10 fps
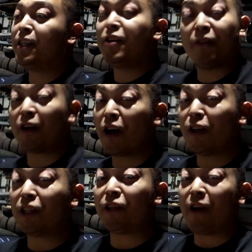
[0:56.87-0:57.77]
the car
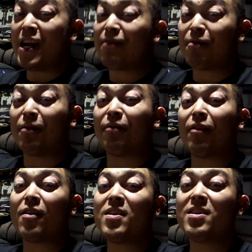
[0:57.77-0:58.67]
looked great from
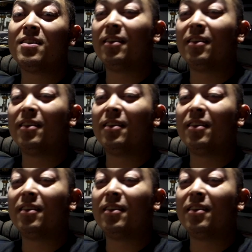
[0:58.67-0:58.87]
afar,